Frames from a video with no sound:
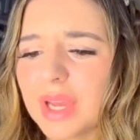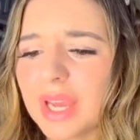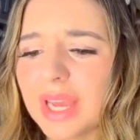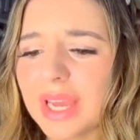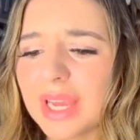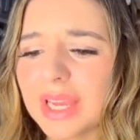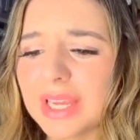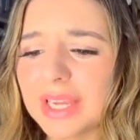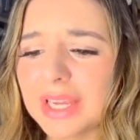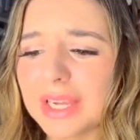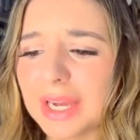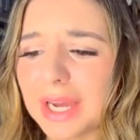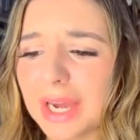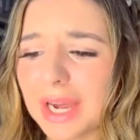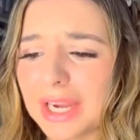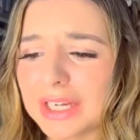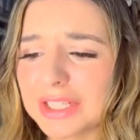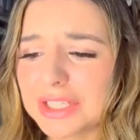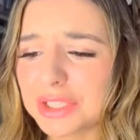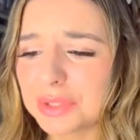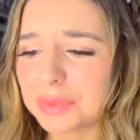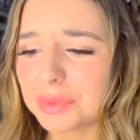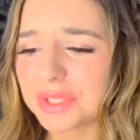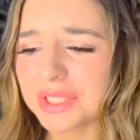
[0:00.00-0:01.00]
Hey,
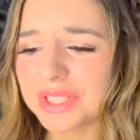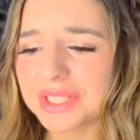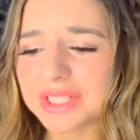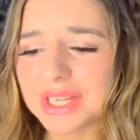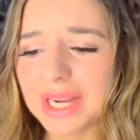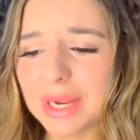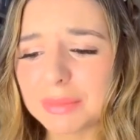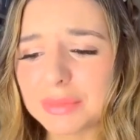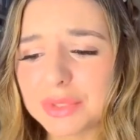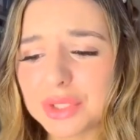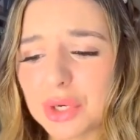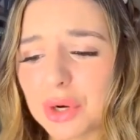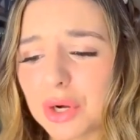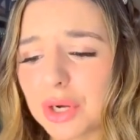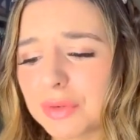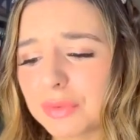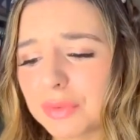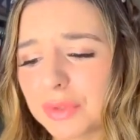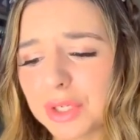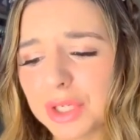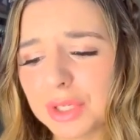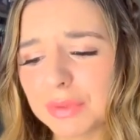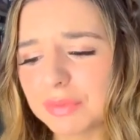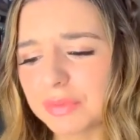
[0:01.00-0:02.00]
I just want to say I'm
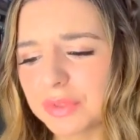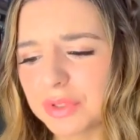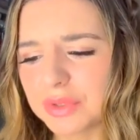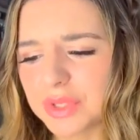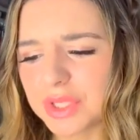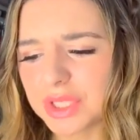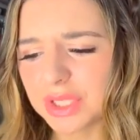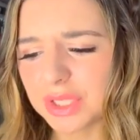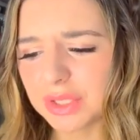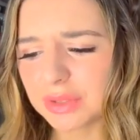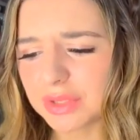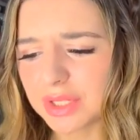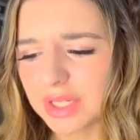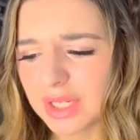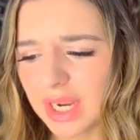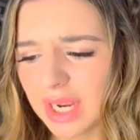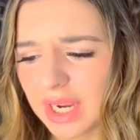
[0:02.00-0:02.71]
sorry for confusing you